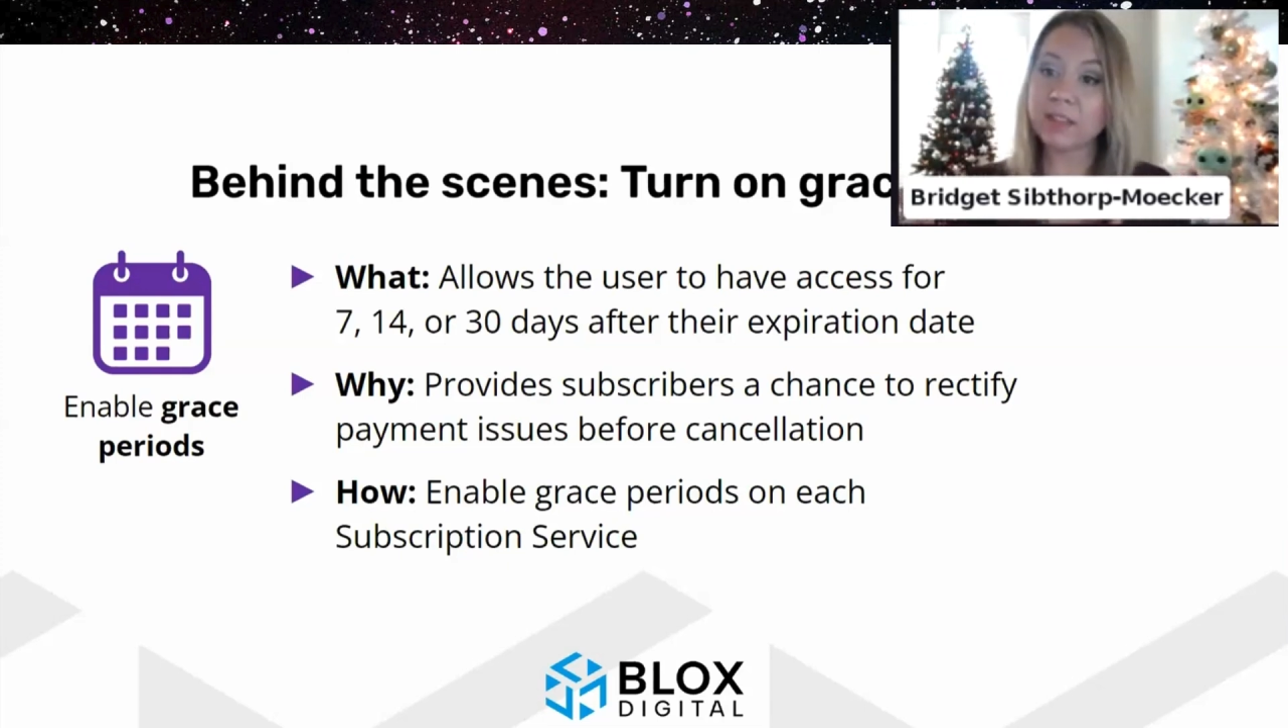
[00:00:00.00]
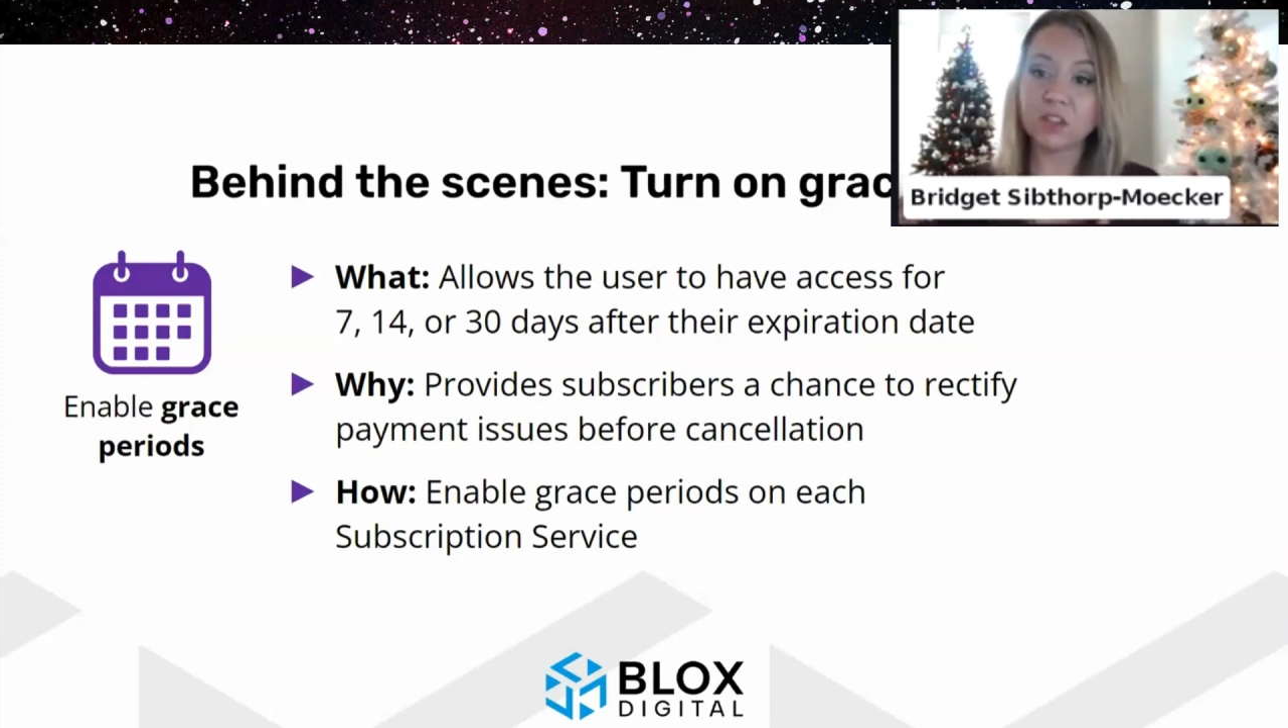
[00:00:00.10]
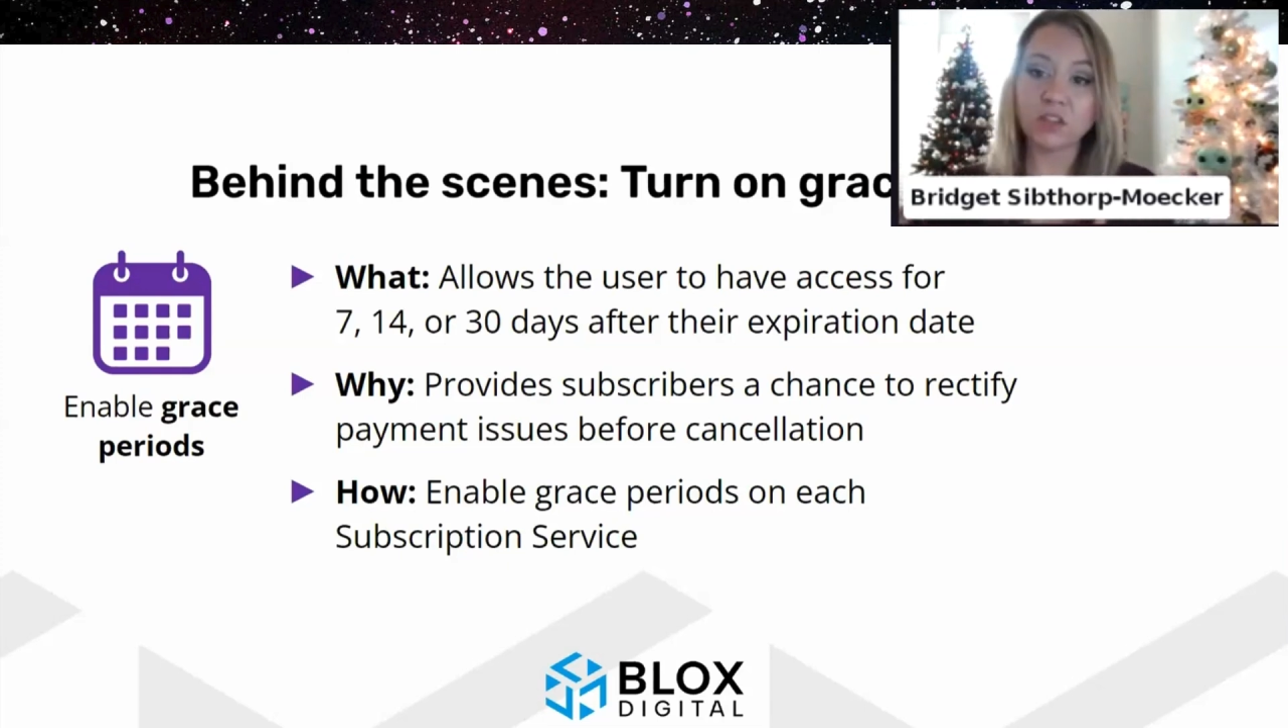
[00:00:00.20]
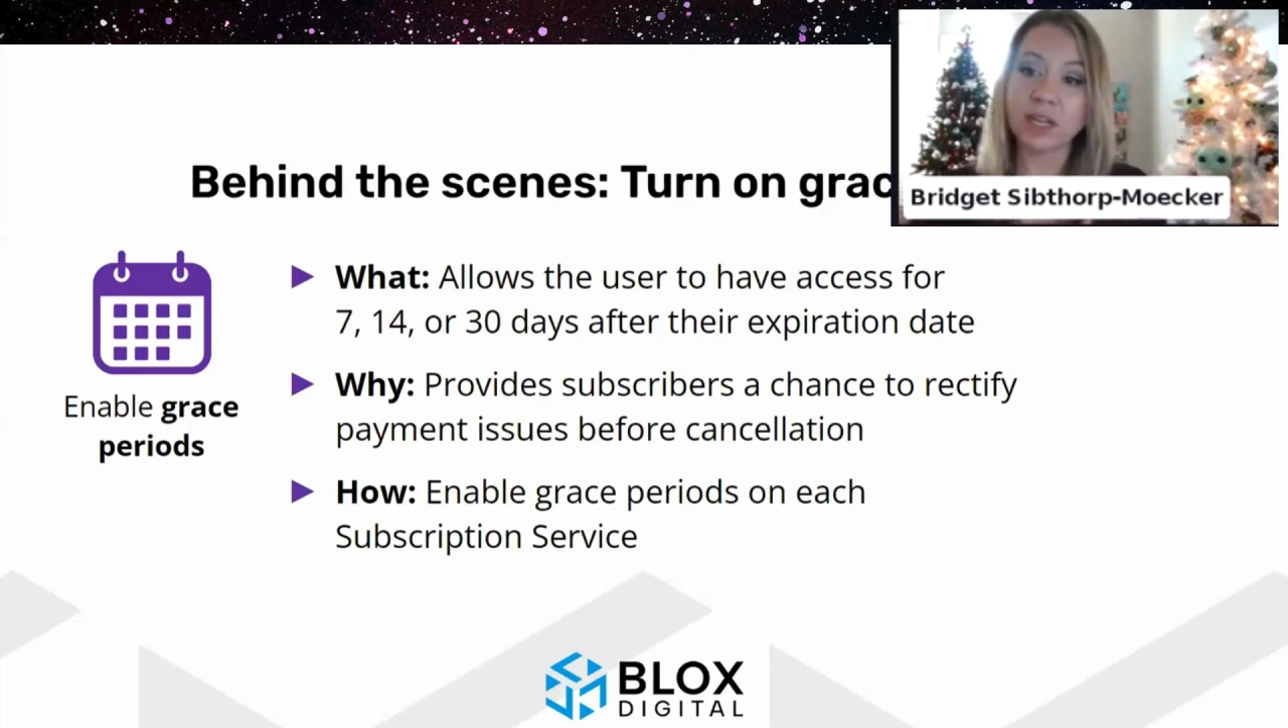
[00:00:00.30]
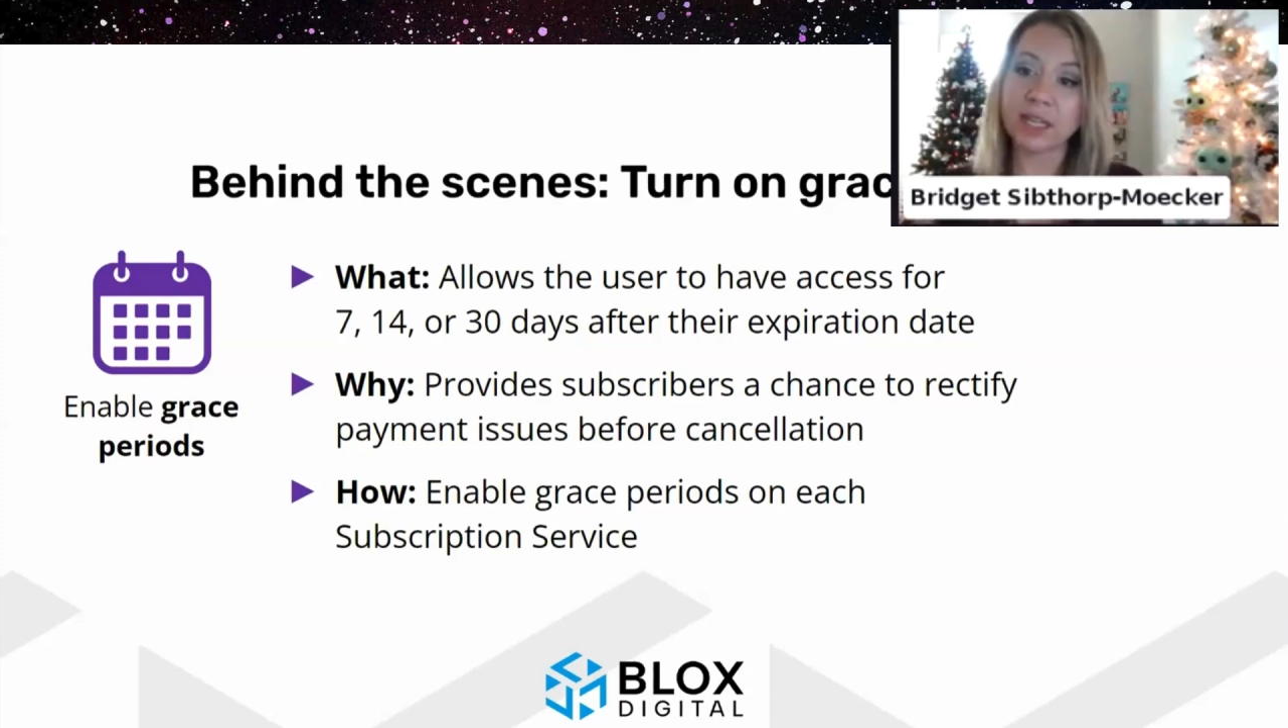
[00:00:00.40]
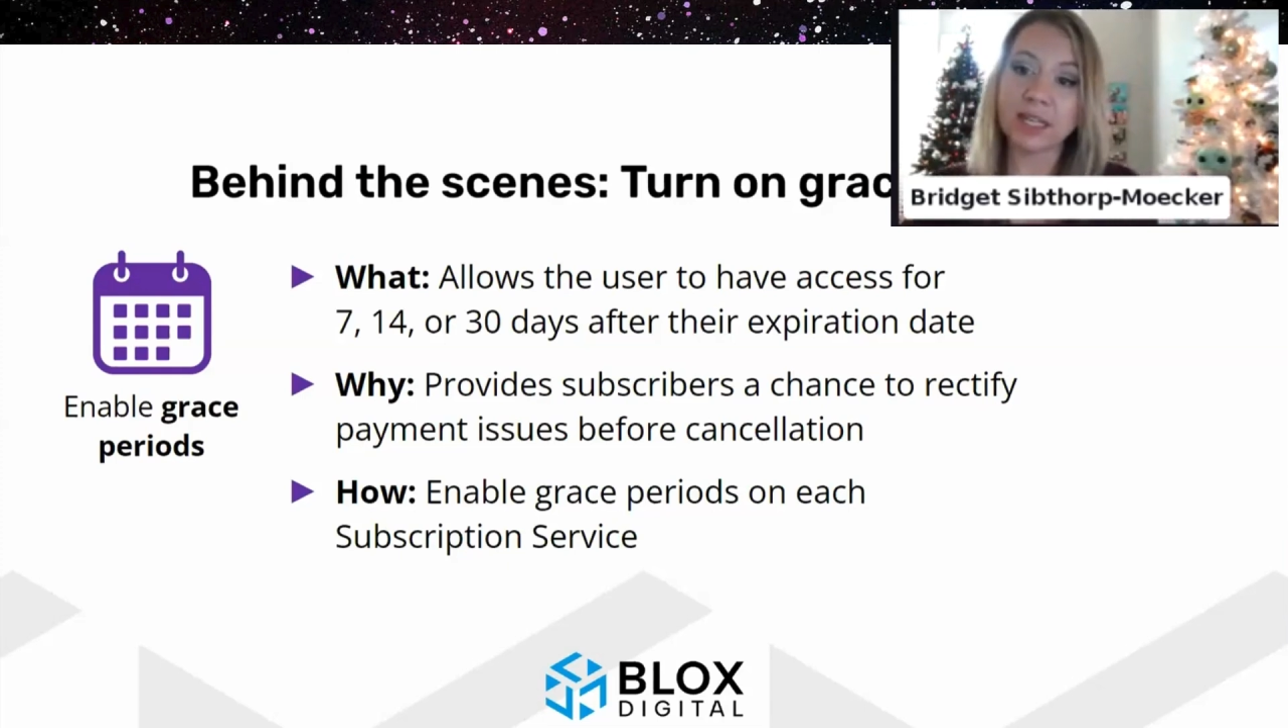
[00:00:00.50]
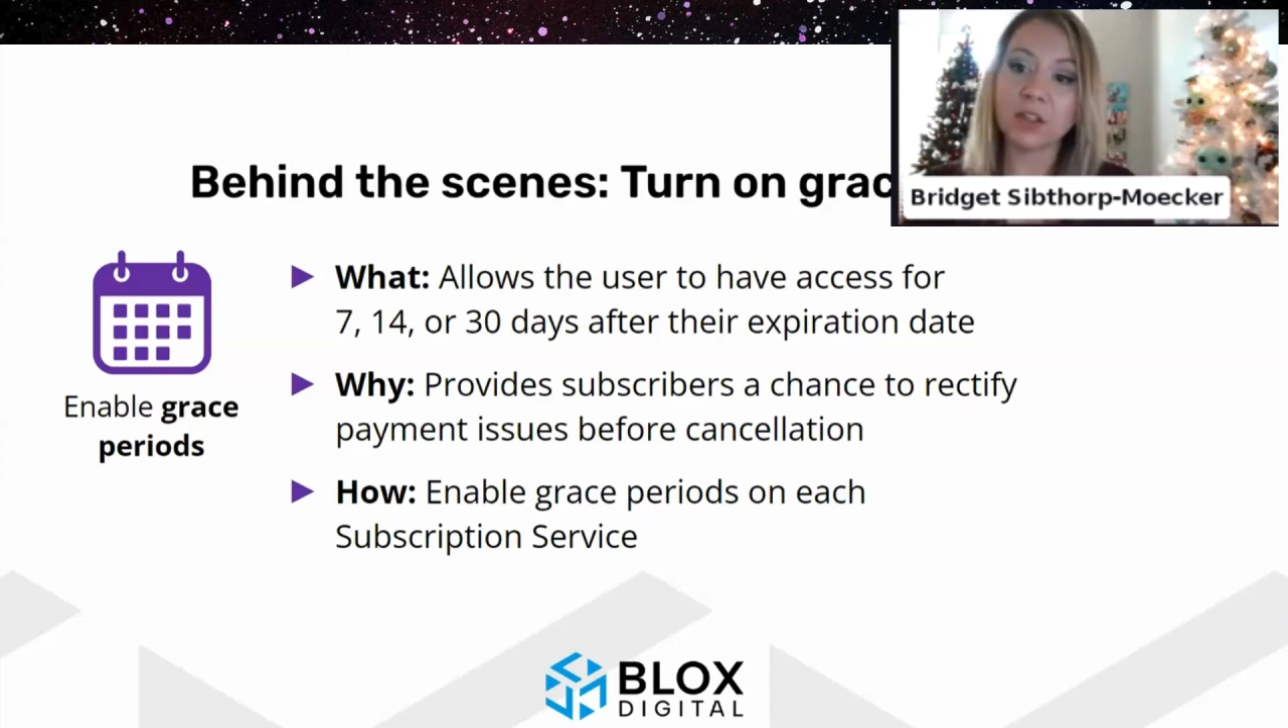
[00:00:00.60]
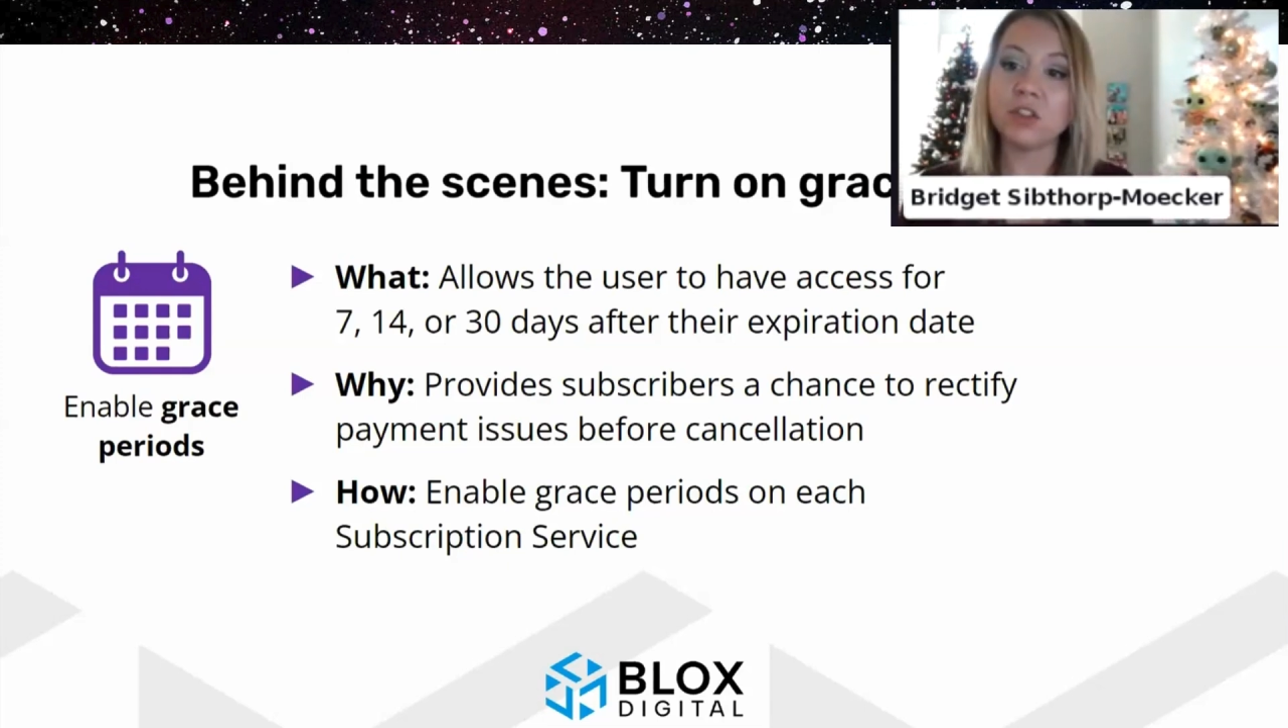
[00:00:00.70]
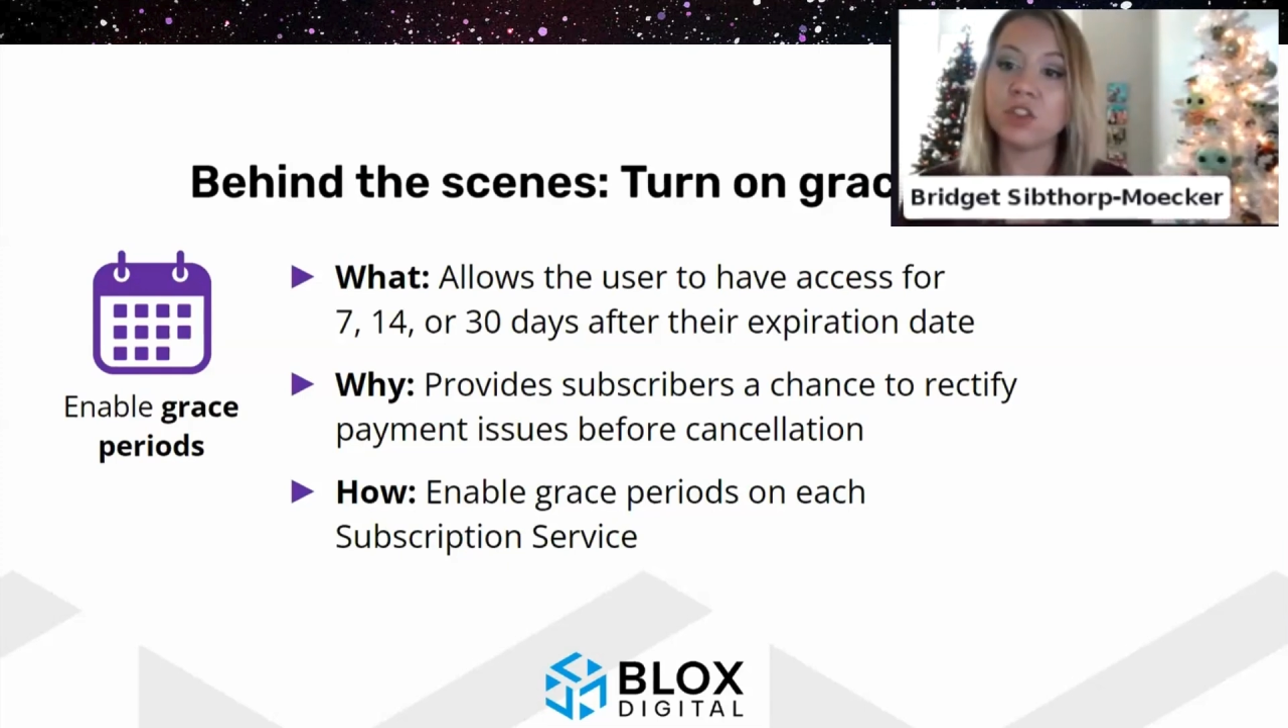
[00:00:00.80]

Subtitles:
to try to get a good